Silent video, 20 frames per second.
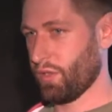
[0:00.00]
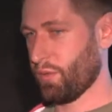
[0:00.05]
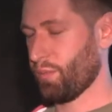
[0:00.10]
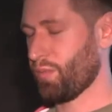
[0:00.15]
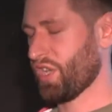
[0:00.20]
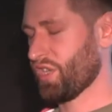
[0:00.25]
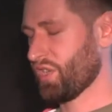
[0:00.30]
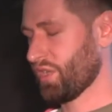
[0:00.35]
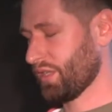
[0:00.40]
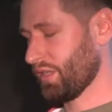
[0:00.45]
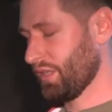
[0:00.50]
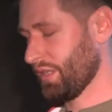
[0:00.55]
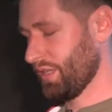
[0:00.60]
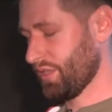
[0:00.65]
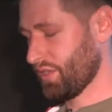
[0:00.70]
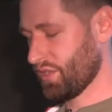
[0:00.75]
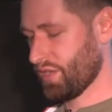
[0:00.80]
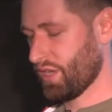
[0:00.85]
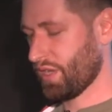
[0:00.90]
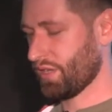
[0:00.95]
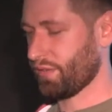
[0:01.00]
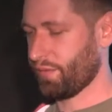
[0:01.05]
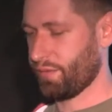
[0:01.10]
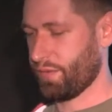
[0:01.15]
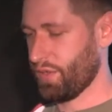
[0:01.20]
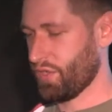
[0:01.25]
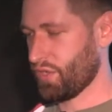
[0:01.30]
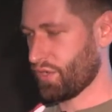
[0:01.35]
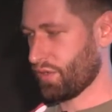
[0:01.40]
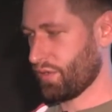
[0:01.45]
Basically, it's not a
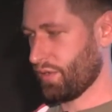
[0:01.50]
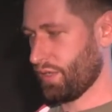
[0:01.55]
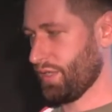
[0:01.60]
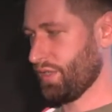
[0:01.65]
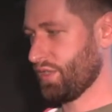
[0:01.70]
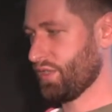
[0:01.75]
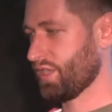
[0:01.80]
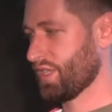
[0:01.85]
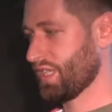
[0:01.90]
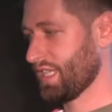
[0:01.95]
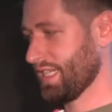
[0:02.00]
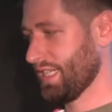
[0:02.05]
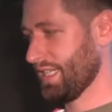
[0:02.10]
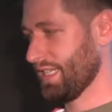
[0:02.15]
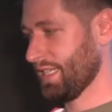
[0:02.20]
feature, it's